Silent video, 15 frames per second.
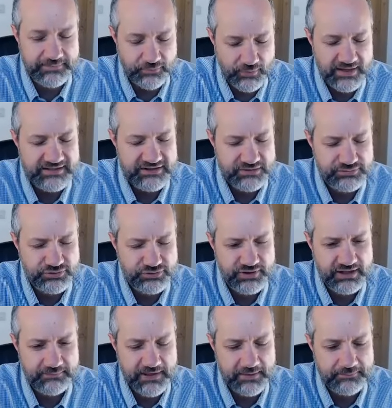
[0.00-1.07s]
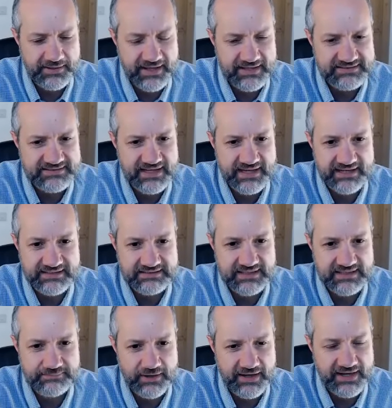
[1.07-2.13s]
but as you were talking about PSAs,
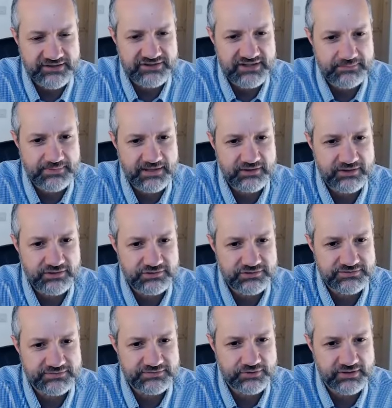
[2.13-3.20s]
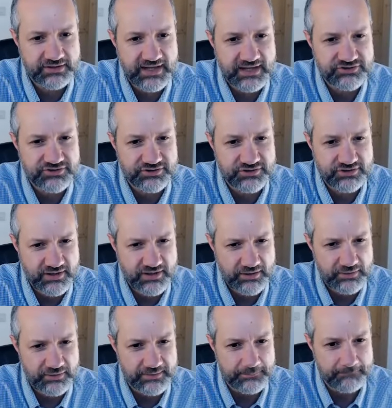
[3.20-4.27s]
he might actually be a useful connection. Do you know
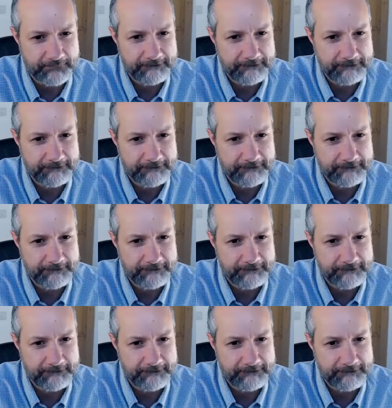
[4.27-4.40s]
him?